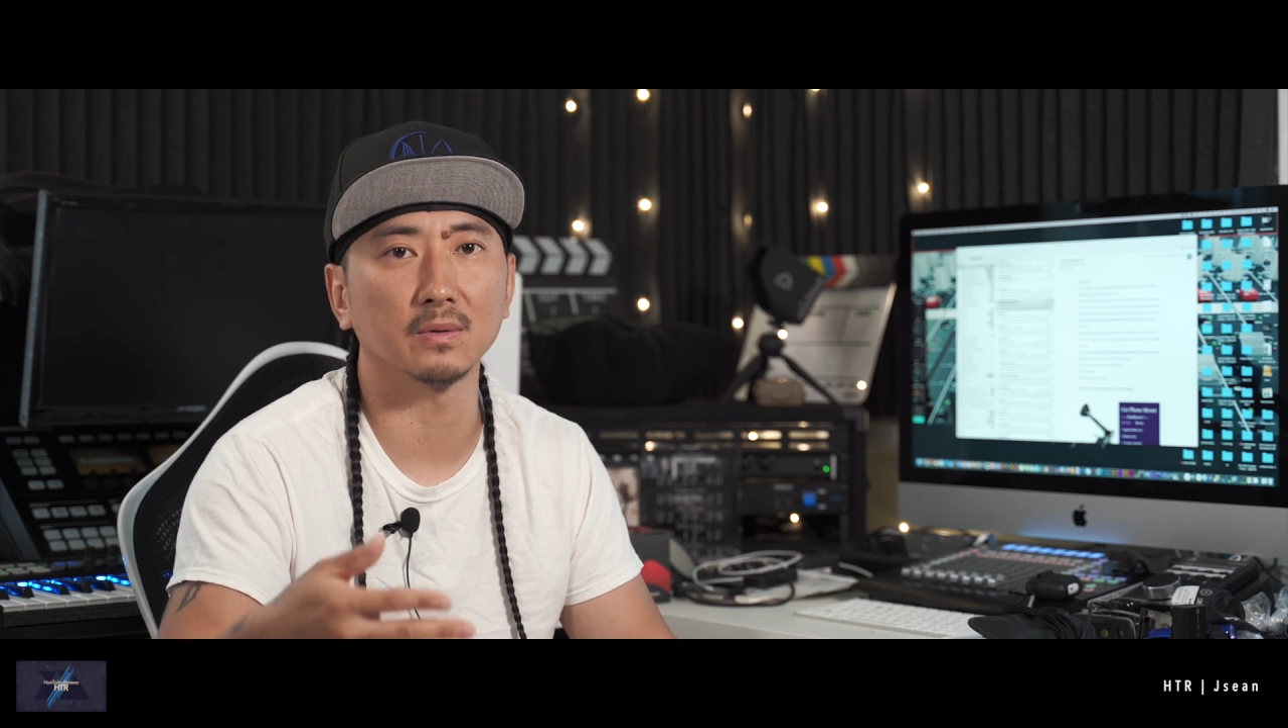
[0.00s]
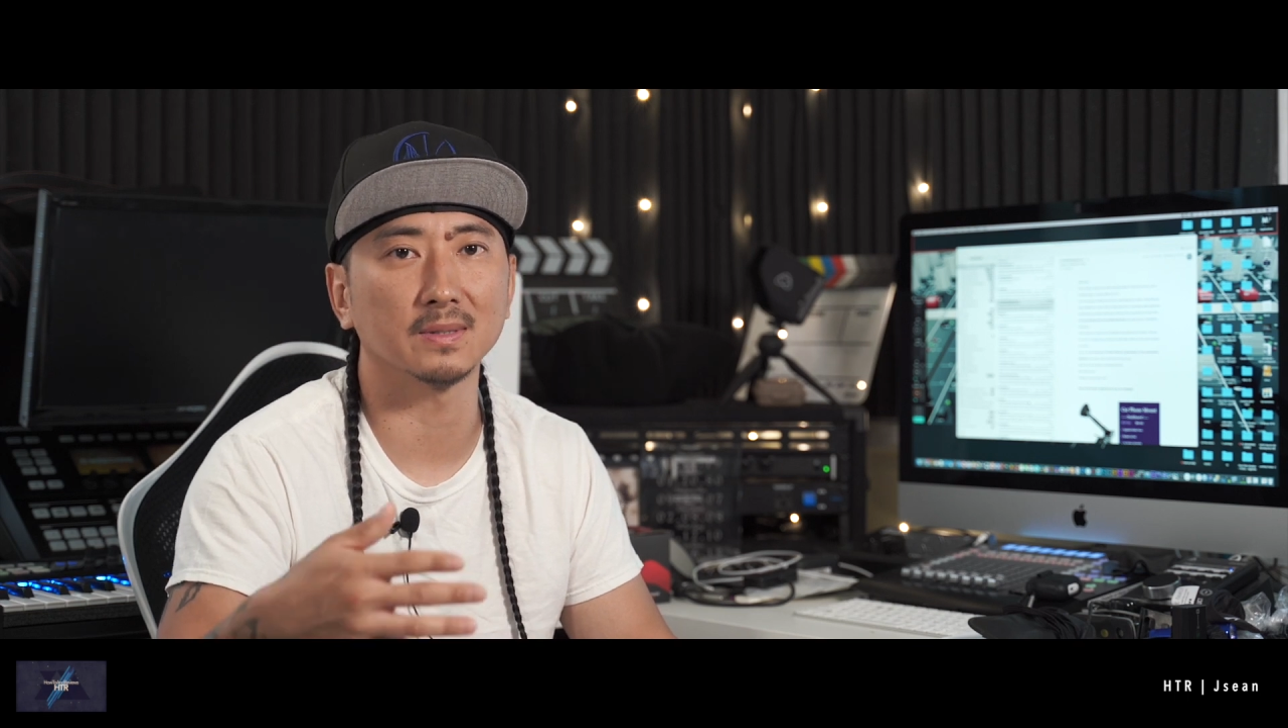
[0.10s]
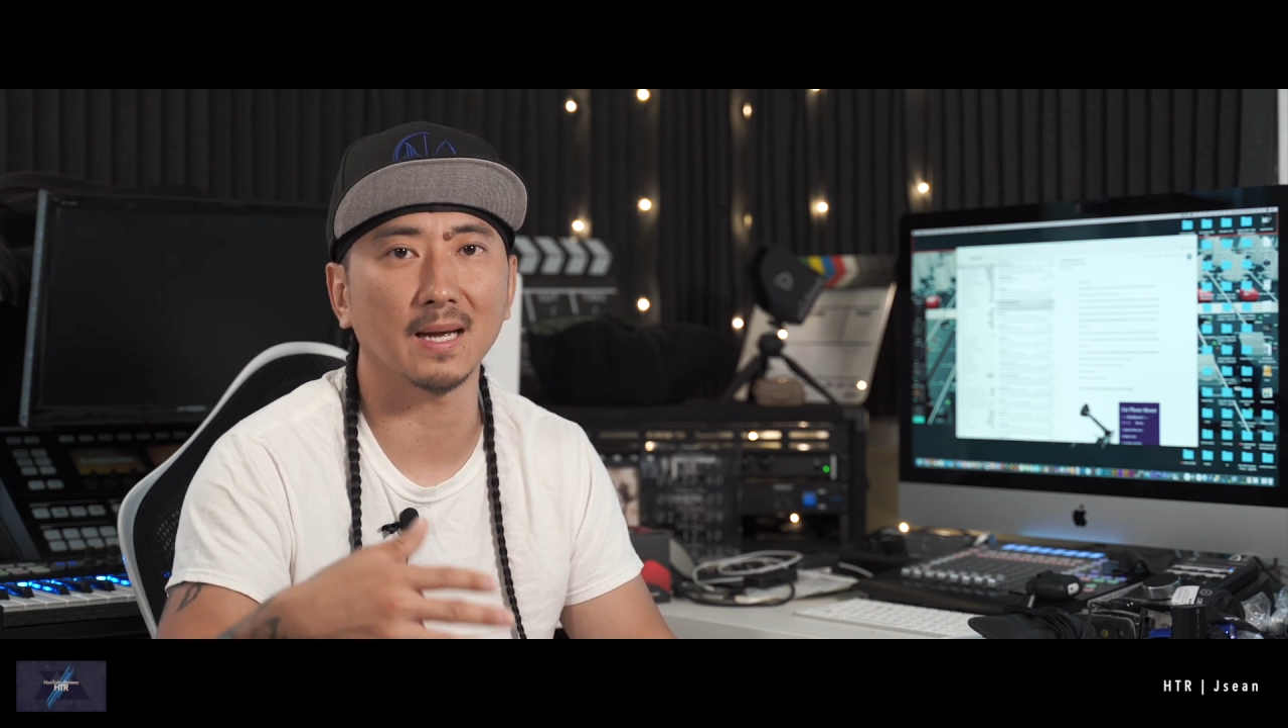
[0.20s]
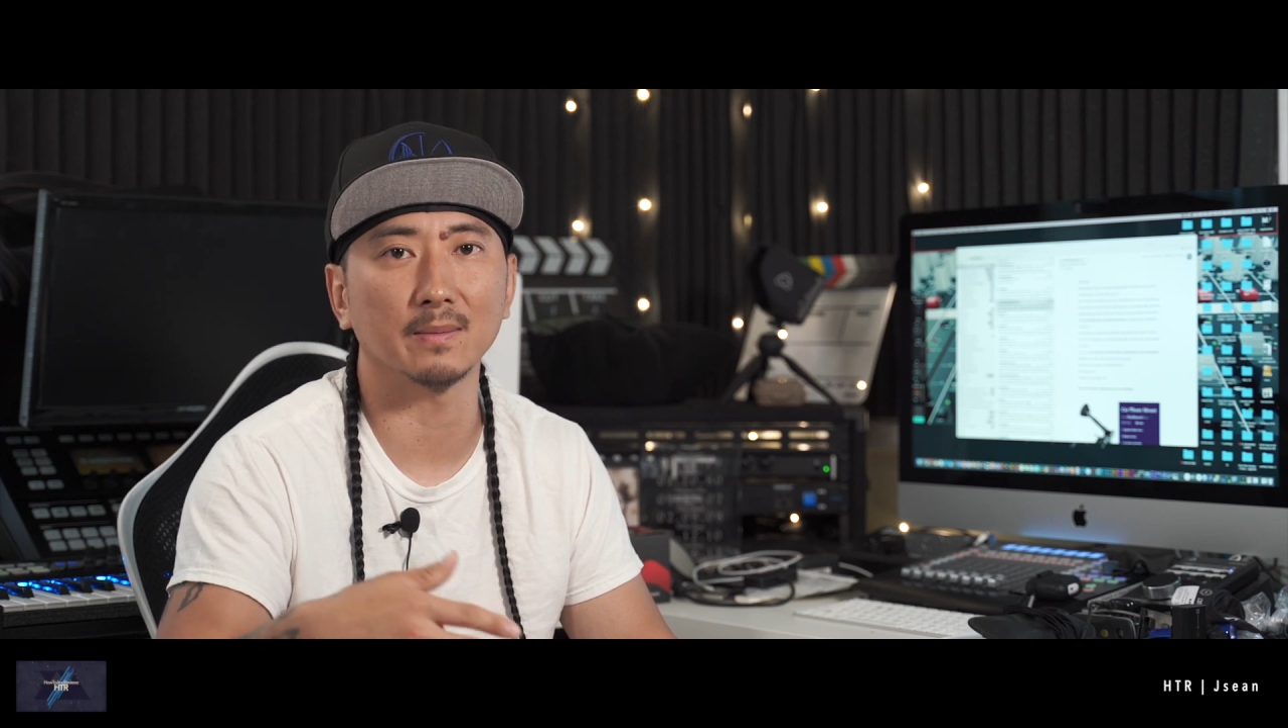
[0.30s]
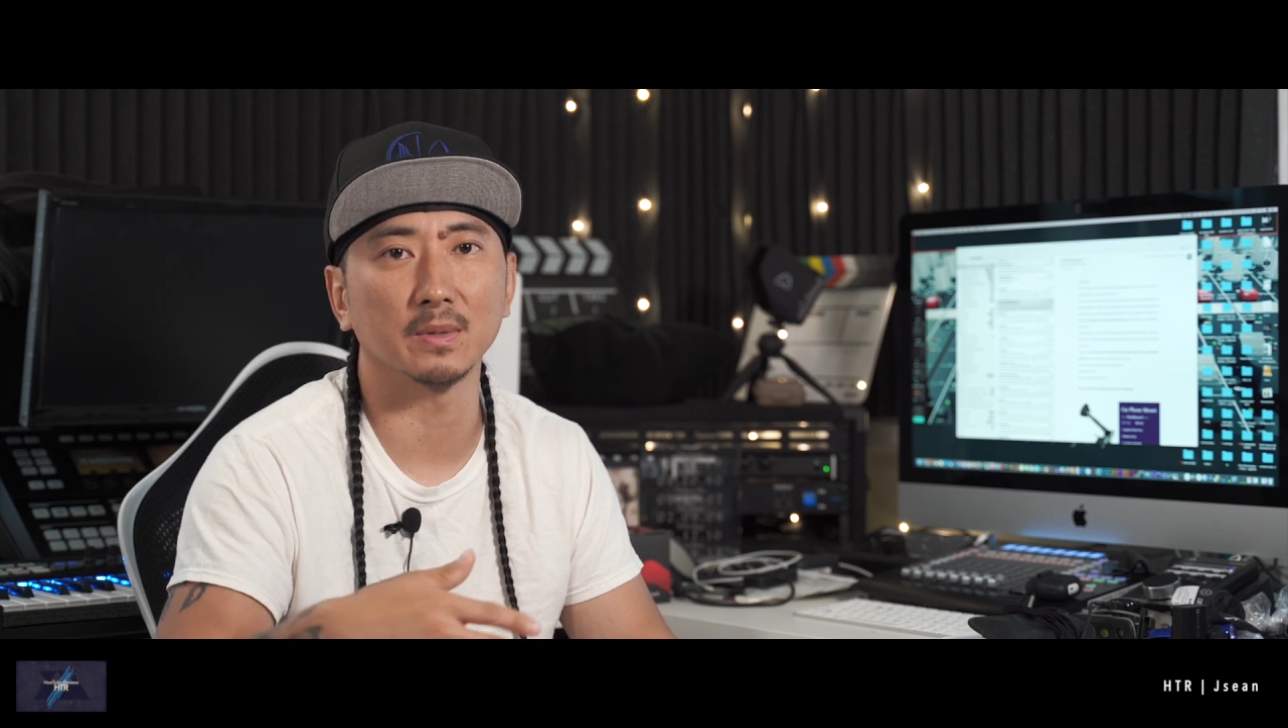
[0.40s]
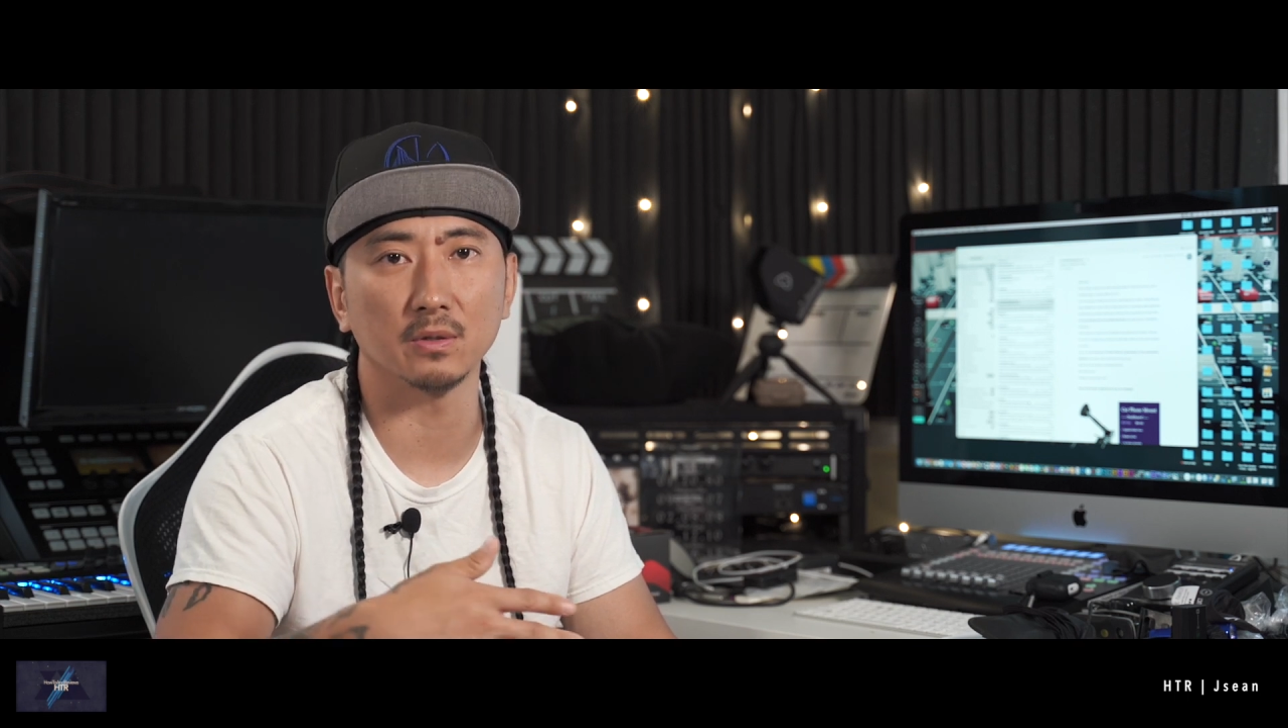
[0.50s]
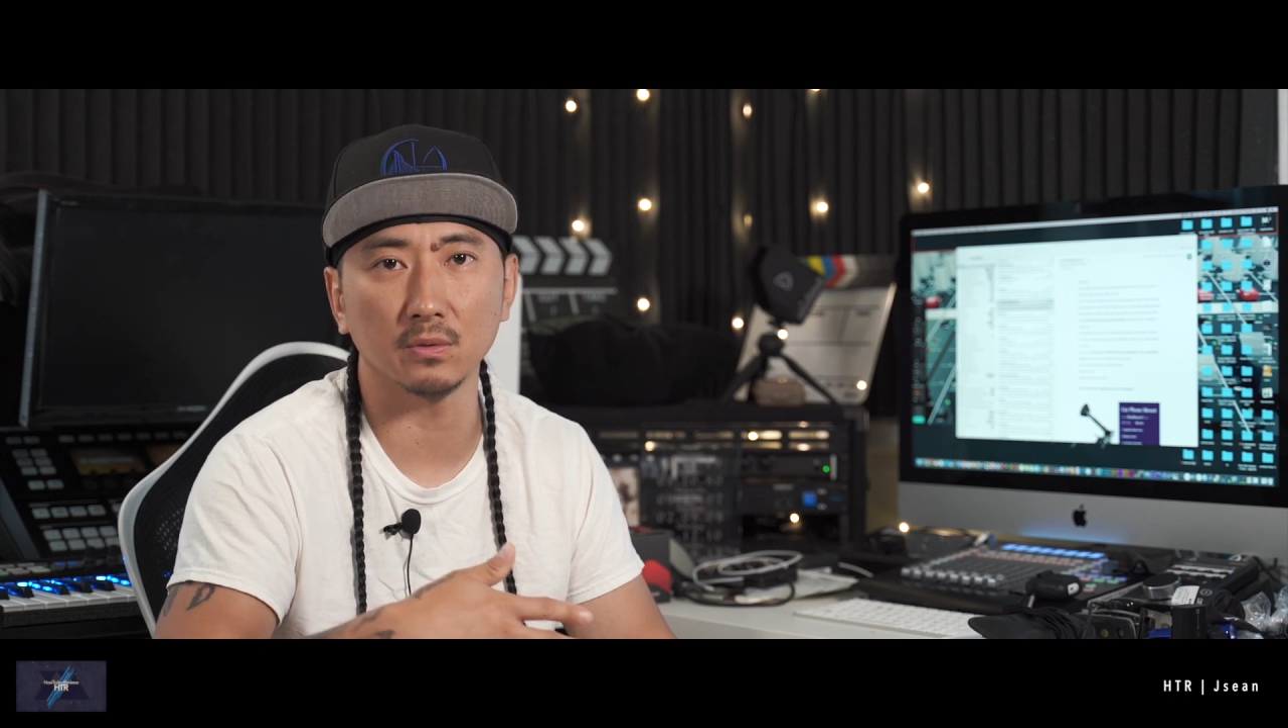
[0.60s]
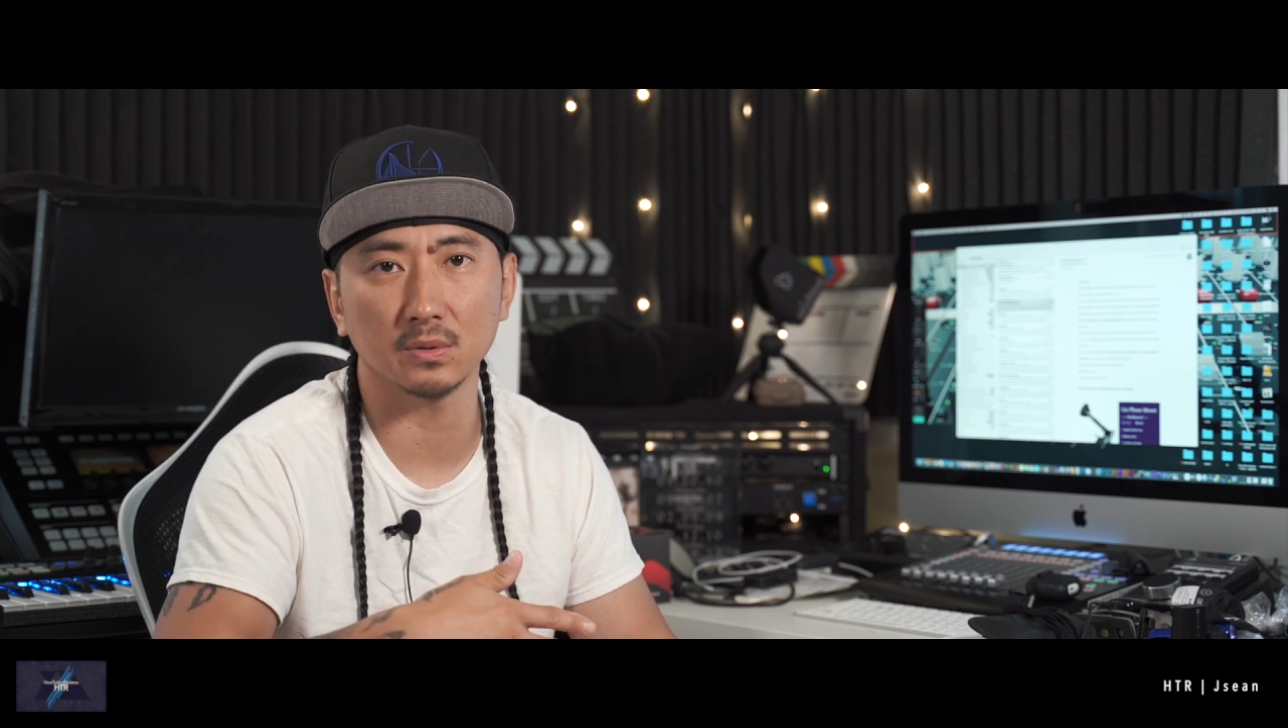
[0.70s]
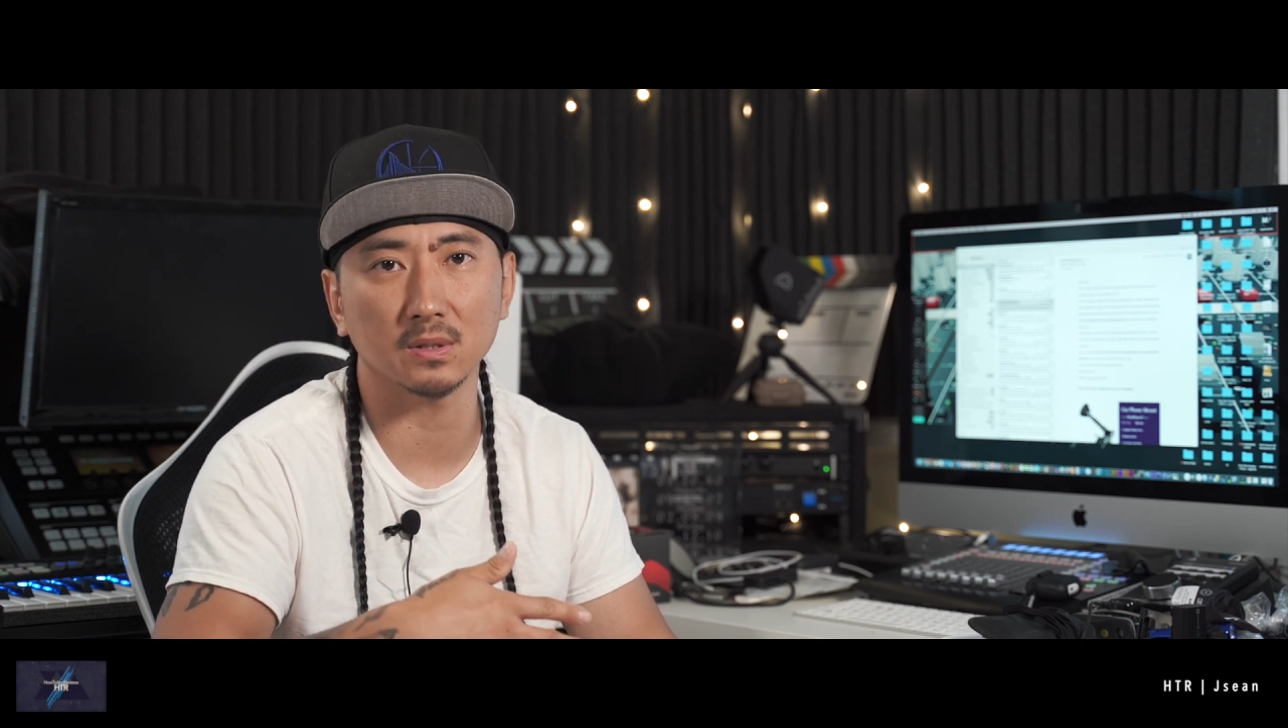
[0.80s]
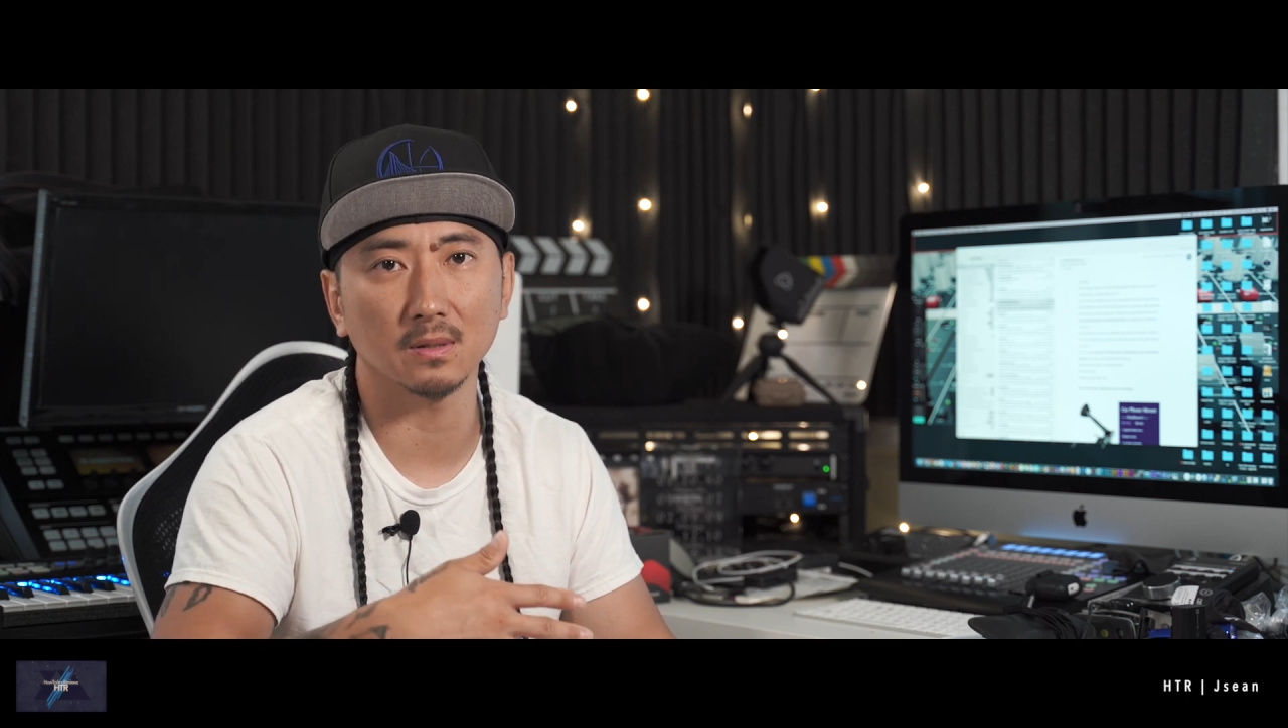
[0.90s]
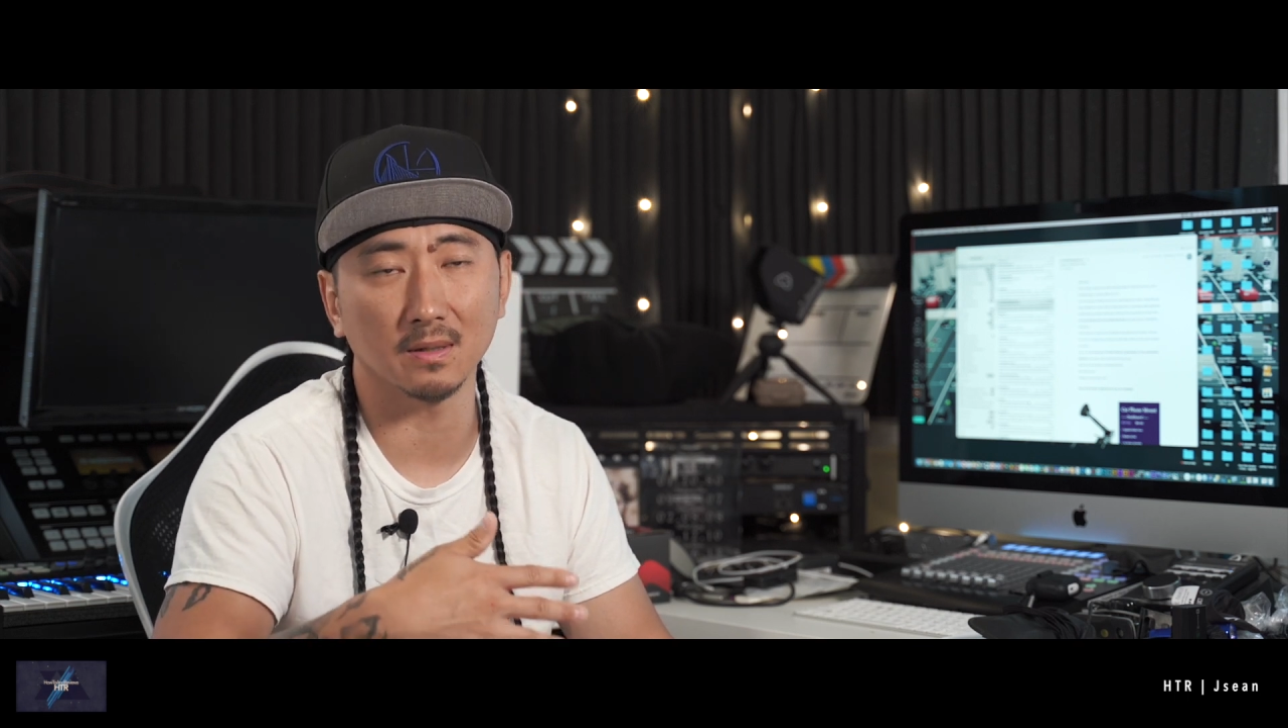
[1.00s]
or time to use